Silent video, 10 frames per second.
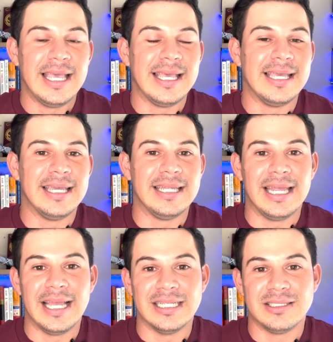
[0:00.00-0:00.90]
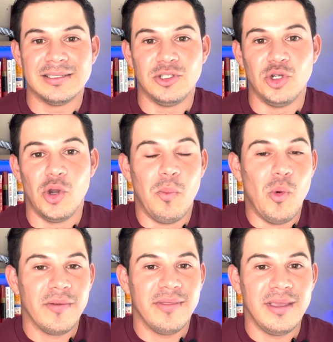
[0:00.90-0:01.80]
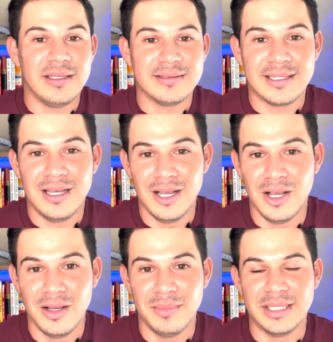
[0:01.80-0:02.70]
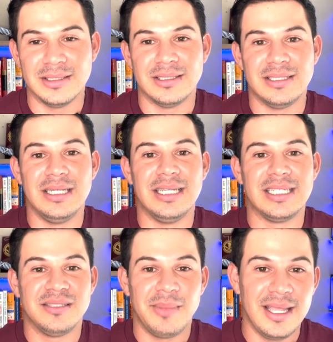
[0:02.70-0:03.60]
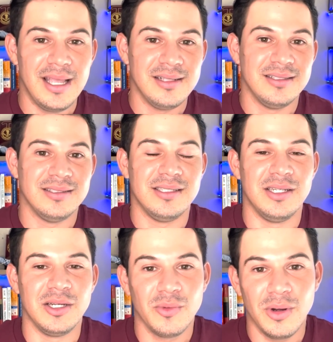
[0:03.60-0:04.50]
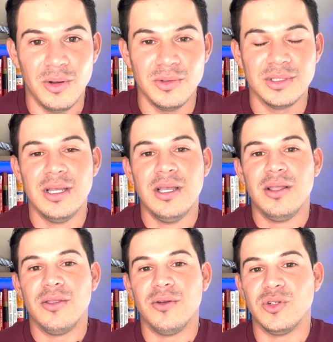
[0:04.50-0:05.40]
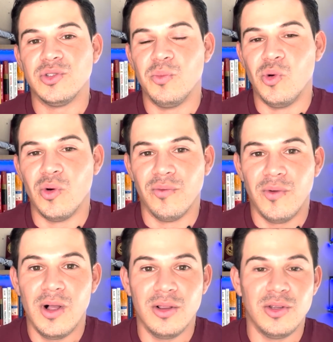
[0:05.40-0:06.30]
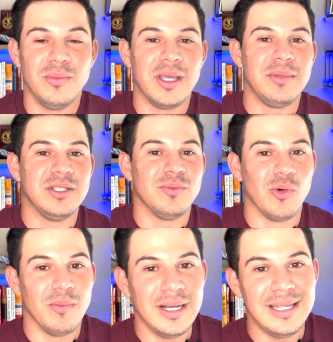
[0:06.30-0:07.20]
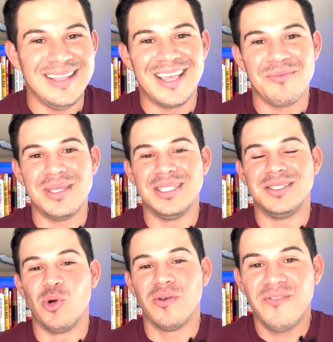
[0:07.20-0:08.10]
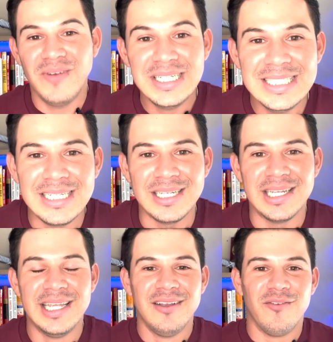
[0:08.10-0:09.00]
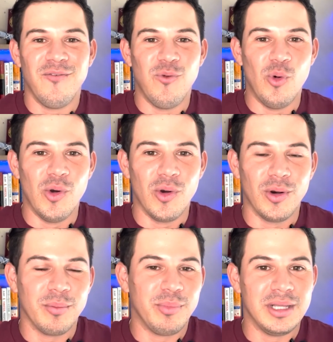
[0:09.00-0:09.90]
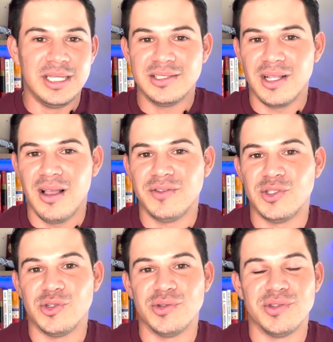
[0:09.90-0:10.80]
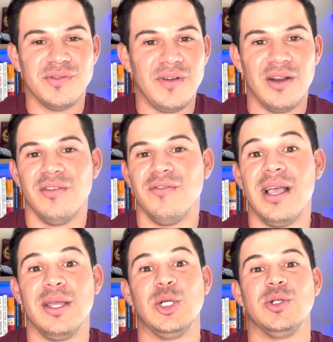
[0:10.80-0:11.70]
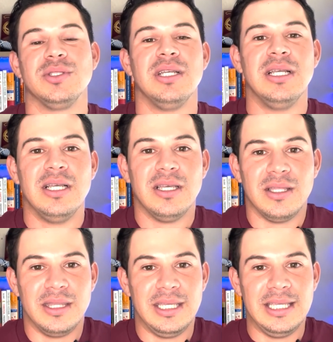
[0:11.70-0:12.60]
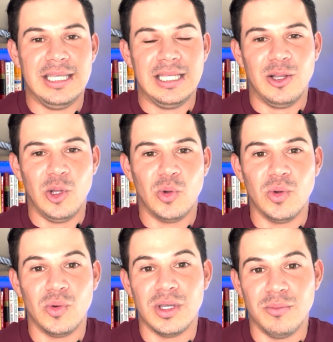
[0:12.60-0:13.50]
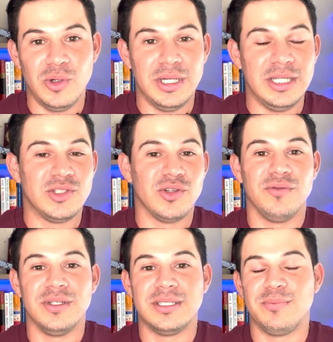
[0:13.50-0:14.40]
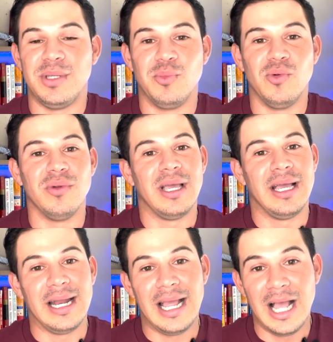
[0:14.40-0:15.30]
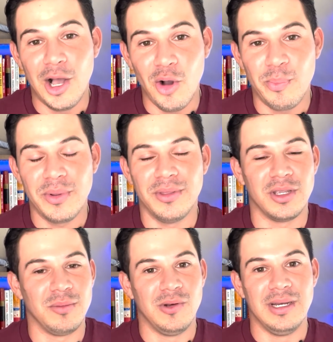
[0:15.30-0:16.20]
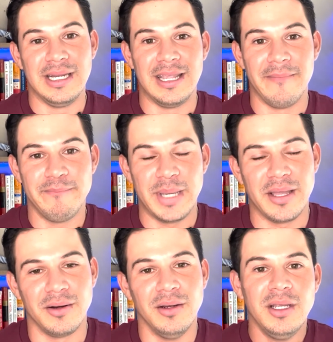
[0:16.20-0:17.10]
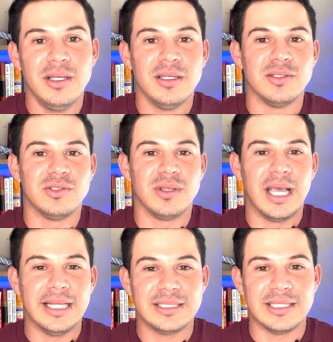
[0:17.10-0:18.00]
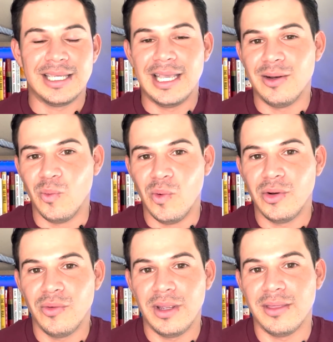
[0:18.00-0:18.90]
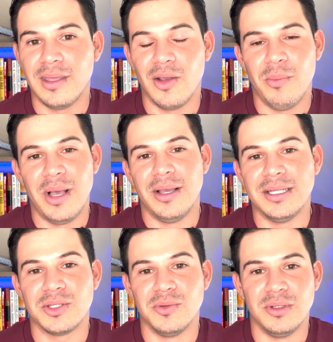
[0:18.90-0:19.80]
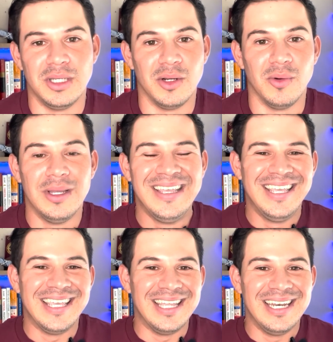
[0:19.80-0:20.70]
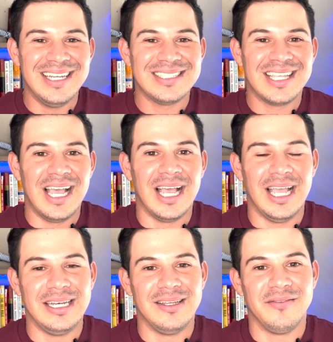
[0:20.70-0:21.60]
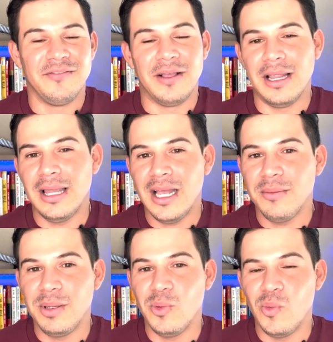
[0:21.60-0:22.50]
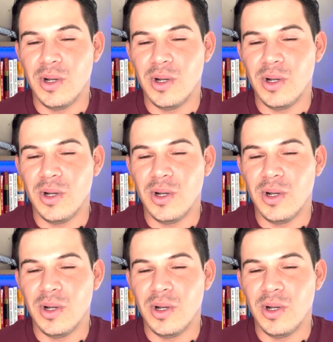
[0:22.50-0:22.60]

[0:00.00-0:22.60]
And as you know, more things come, as the city expands, as the city grows, there's more volume. That means more money. That means more funding for police officers, firefighters, the local community service people that help the community get better. And so that's, again, one great thing about Escondido. It is kind of, a lot of people